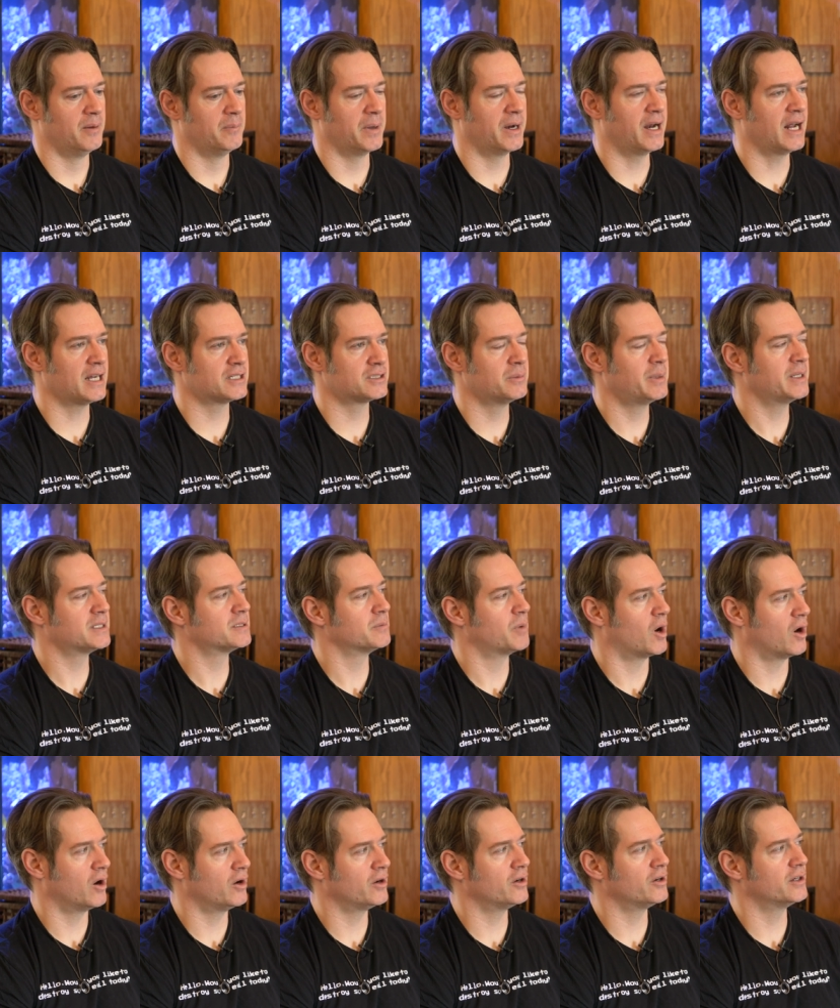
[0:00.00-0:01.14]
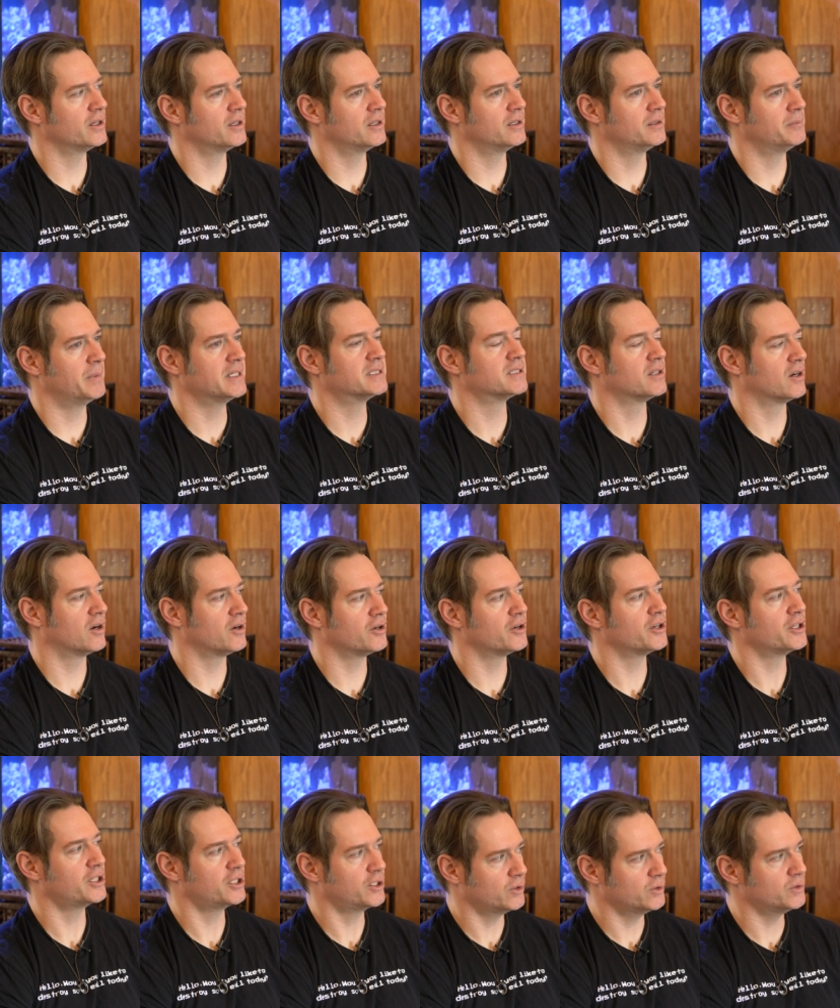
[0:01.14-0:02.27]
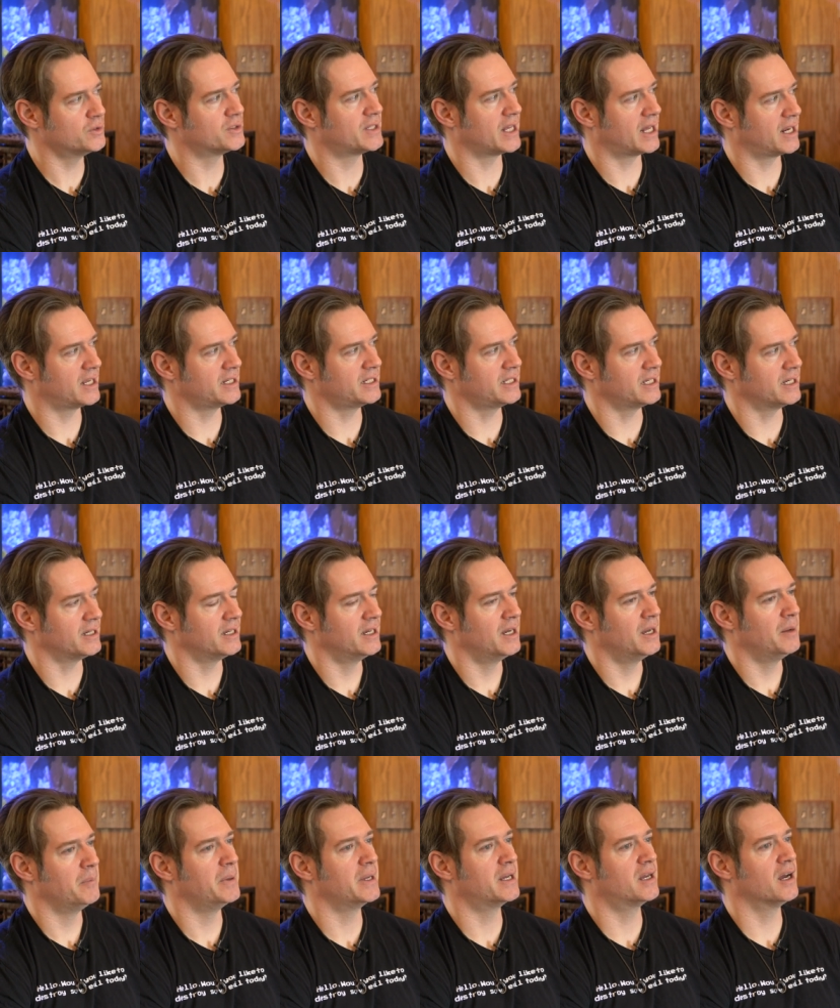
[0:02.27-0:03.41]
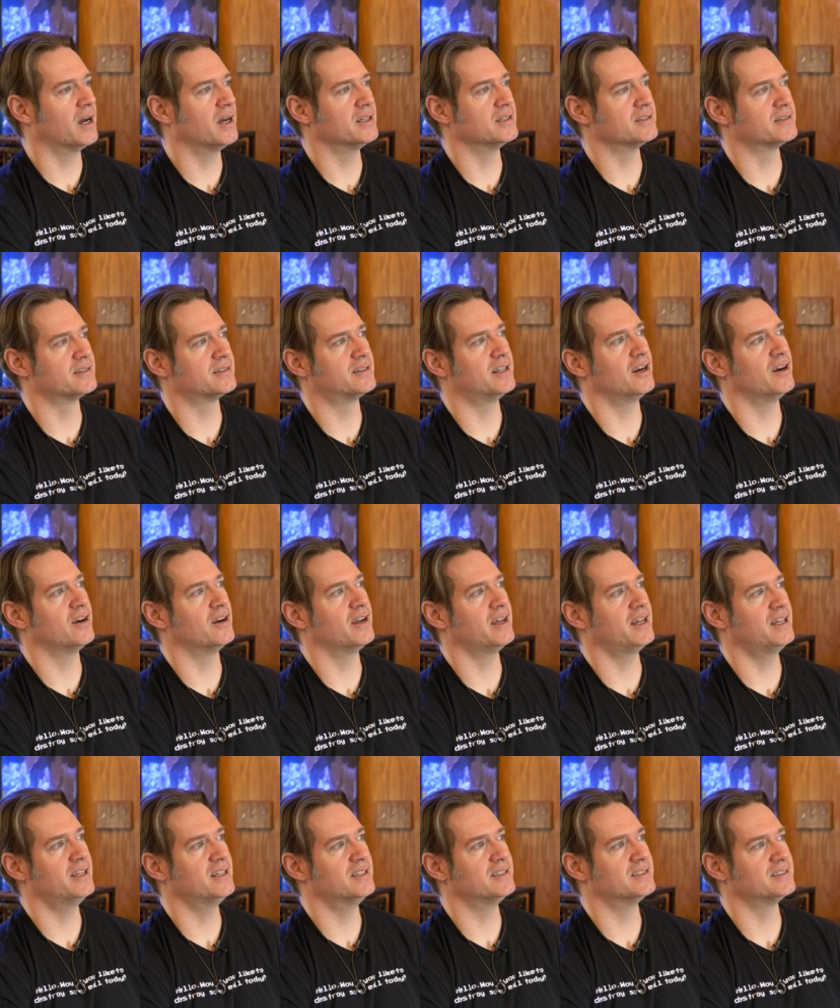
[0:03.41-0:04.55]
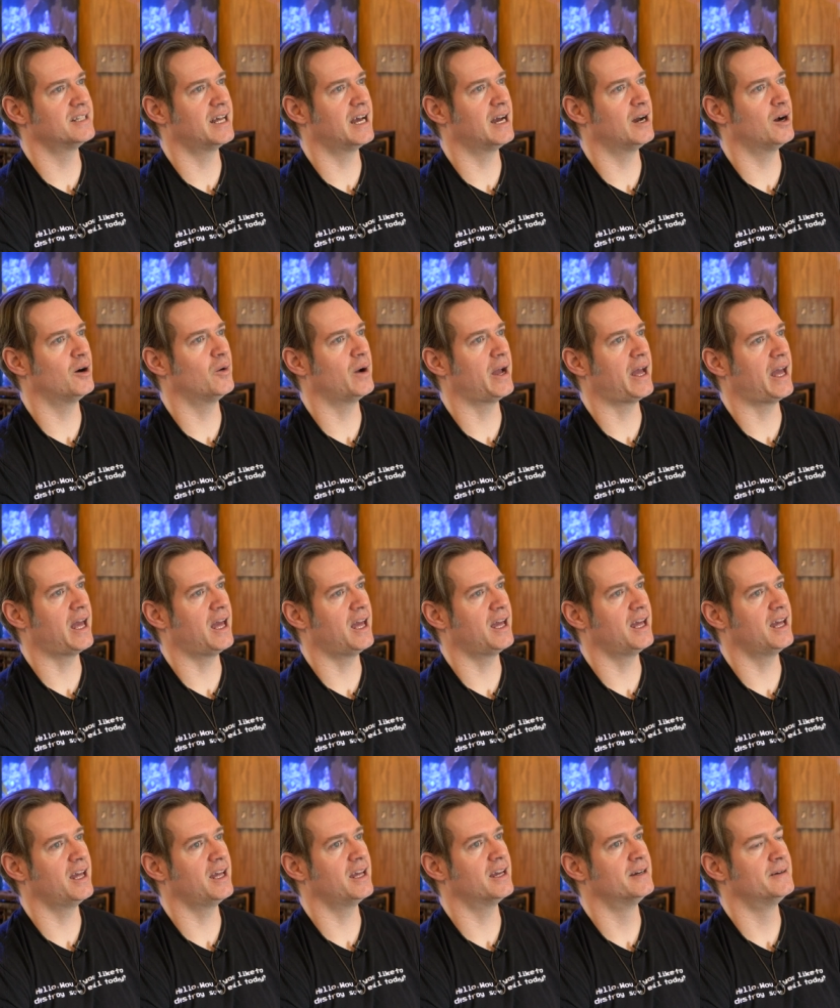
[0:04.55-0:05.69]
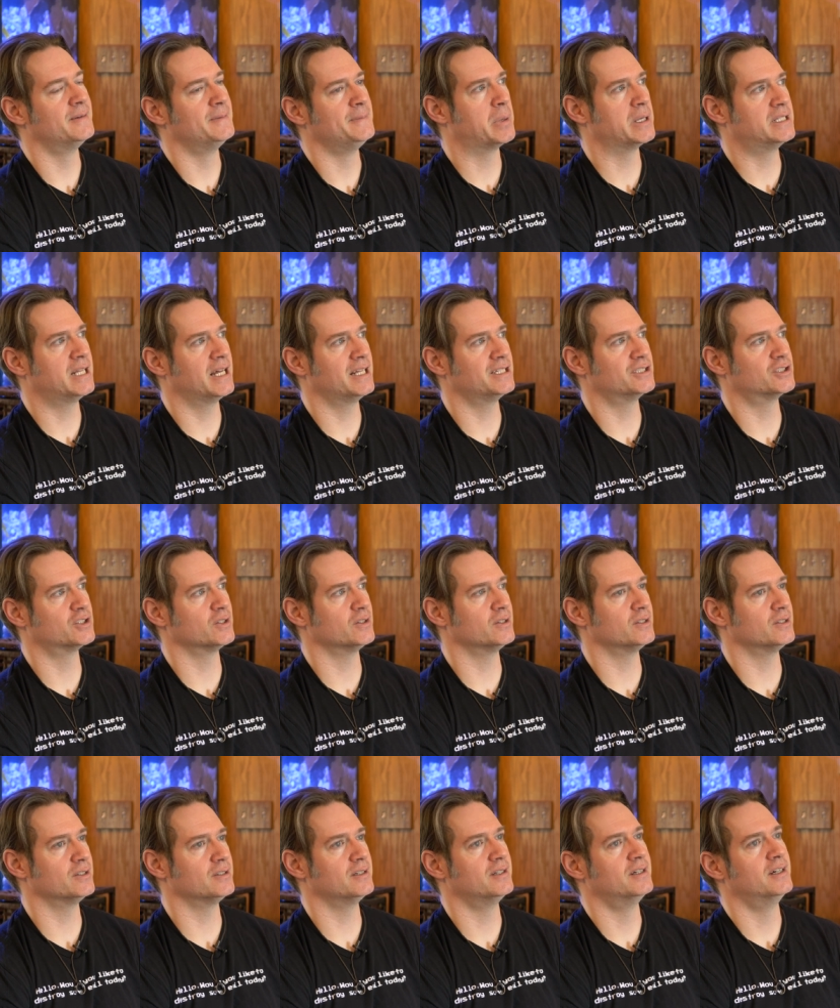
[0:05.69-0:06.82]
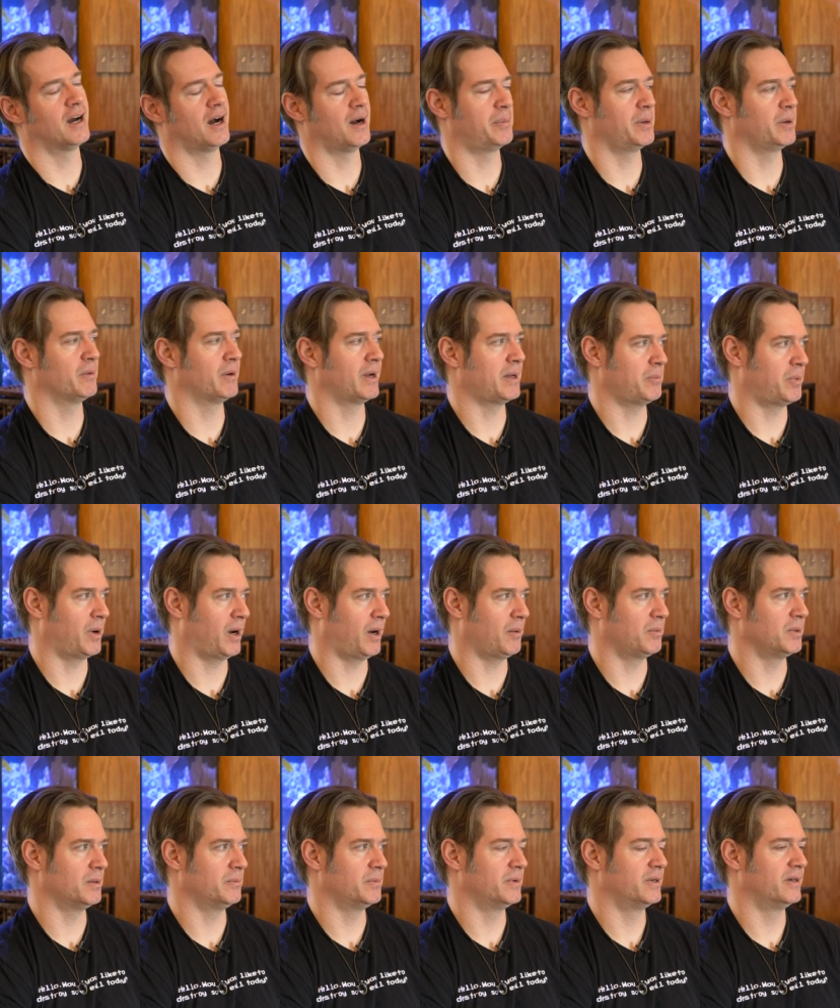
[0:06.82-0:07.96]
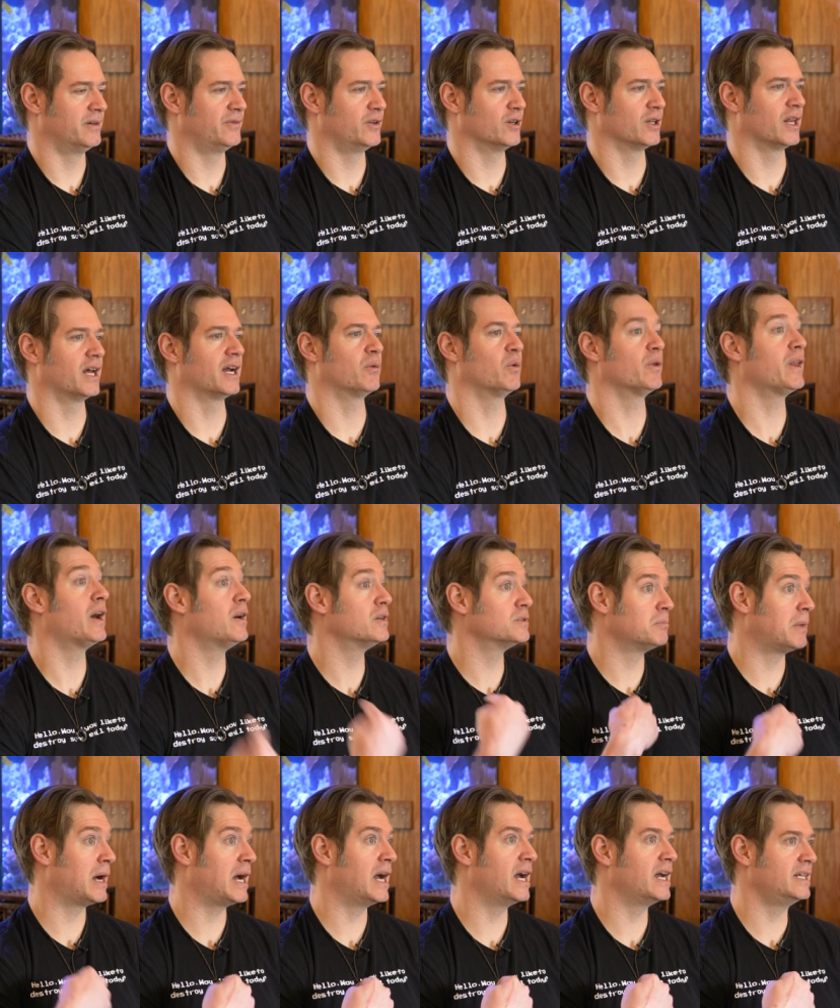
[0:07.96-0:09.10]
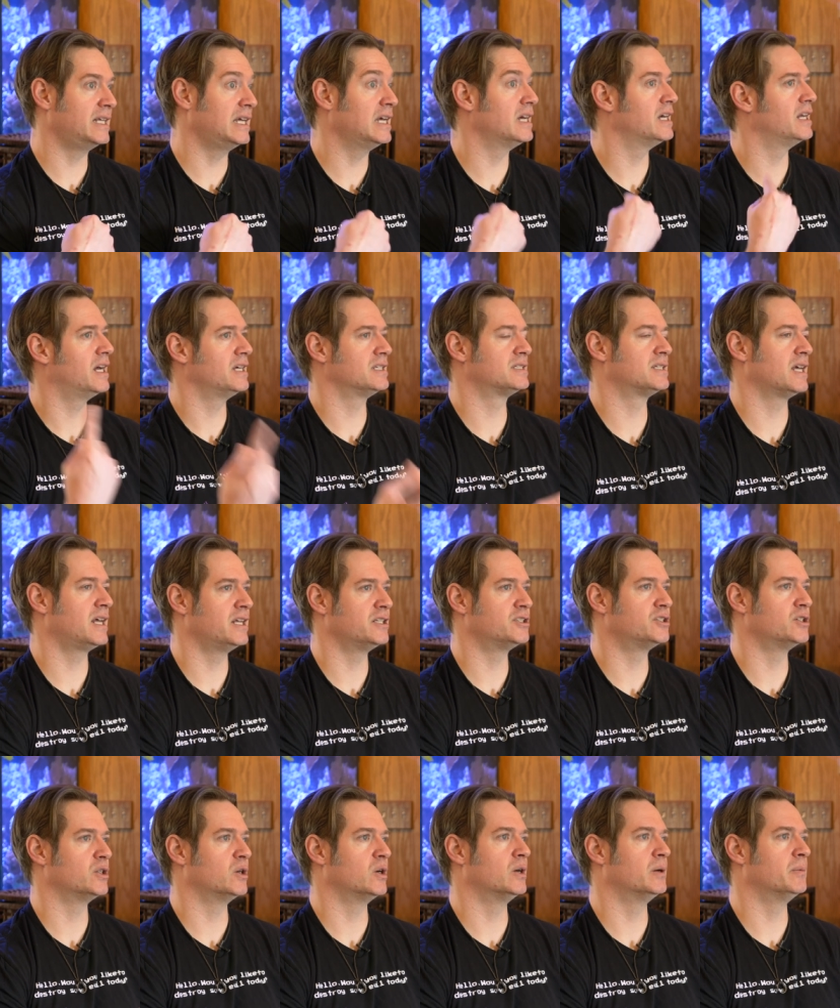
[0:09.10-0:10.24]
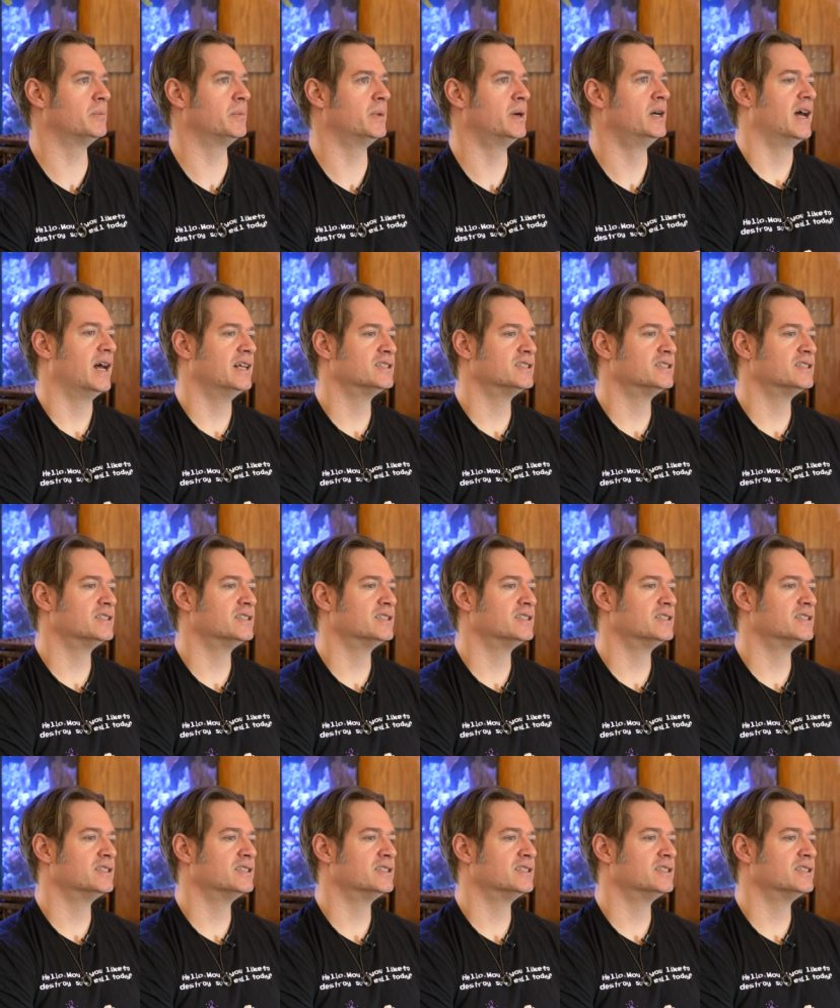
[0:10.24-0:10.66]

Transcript: but it actually makes them harder to, makes it harder to use that idea because there is now a potential copyright problem. Right. If you're like, well, that was my idea and I sent it to him.